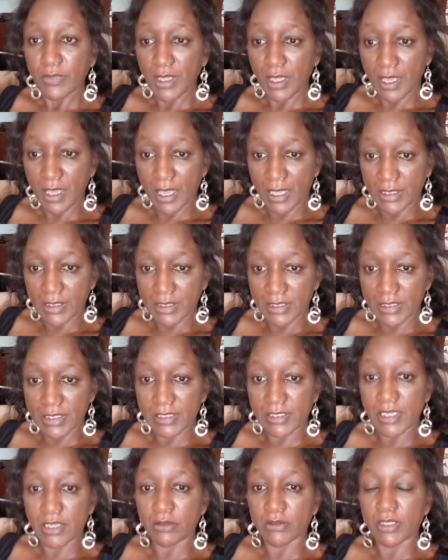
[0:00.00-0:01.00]
and sit
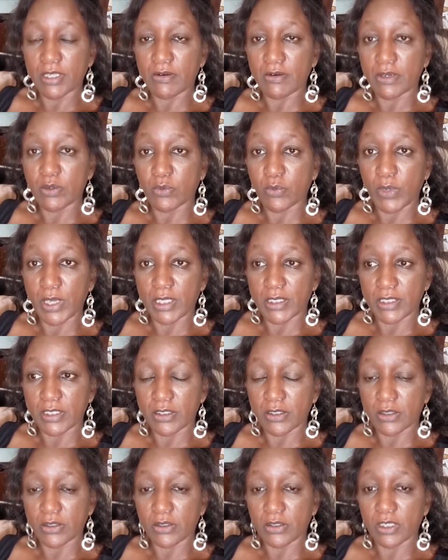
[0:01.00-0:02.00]
down there and wait, you
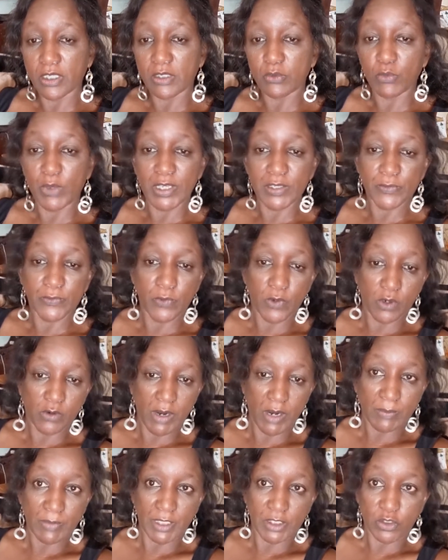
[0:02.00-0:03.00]
know, wait for
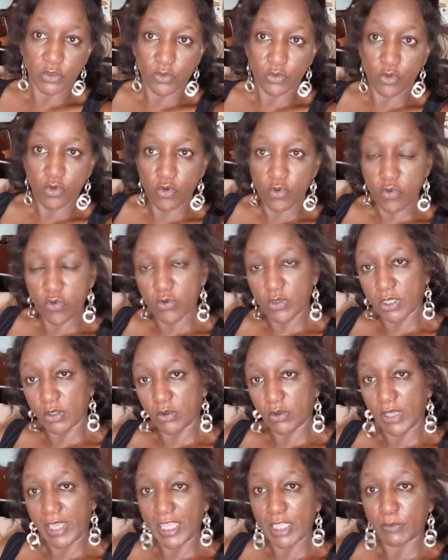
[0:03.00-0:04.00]
grandma to cook
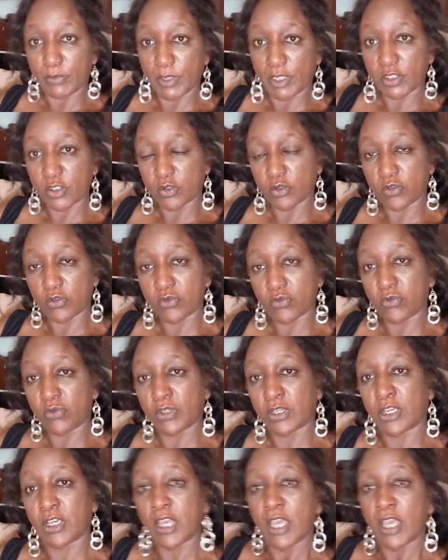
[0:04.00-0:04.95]
or help her to cook.